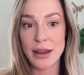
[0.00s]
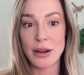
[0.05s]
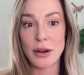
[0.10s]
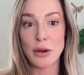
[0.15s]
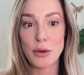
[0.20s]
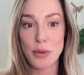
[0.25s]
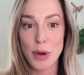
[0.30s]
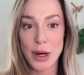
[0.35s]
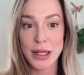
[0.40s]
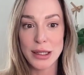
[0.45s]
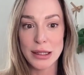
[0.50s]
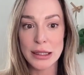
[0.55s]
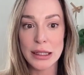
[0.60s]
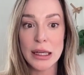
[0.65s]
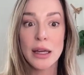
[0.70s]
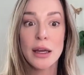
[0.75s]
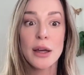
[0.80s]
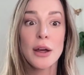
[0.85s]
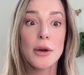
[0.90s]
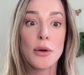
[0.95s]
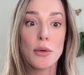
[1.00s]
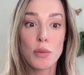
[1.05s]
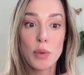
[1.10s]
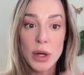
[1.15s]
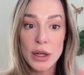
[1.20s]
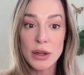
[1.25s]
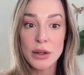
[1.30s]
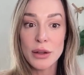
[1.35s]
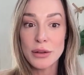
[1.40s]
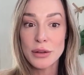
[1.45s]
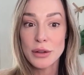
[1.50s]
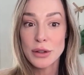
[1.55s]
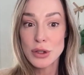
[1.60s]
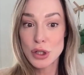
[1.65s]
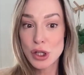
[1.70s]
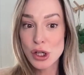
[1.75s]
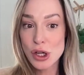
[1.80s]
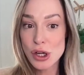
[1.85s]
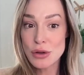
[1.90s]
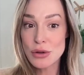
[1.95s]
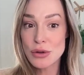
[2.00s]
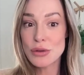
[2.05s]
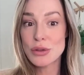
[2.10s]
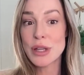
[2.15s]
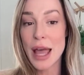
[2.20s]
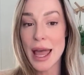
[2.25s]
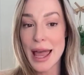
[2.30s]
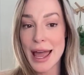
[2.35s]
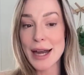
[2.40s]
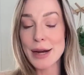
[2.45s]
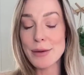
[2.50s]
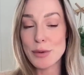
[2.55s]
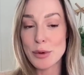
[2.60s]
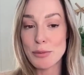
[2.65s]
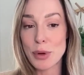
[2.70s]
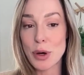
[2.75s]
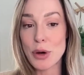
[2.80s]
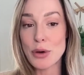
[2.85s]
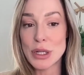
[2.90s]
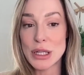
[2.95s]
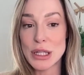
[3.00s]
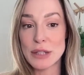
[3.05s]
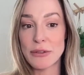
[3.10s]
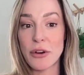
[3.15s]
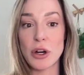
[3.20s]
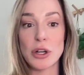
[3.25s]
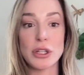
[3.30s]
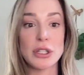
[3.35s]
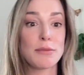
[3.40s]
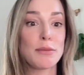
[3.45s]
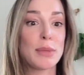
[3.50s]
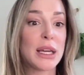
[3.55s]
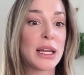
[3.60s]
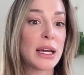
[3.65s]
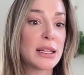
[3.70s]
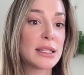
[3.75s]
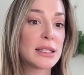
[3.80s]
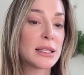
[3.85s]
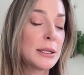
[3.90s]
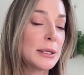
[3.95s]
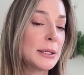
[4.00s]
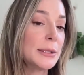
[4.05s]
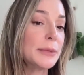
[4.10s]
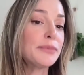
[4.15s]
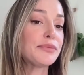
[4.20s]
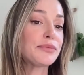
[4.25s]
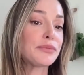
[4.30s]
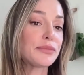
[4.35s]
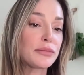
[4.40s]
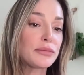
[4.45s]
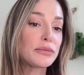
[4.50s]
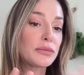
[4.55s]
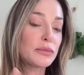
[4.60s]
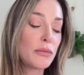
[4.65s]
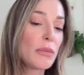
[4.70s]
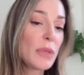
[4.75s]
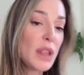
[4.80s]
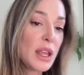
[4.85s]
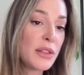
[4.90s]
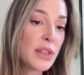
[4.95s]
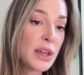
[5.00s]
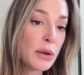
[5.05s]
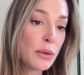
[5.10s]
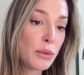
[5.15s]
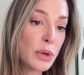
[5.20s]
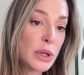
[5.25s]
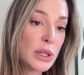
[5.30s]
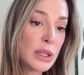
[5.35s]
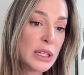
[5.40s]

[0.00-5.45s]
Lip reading: quickly will choose animal proteins first, because they really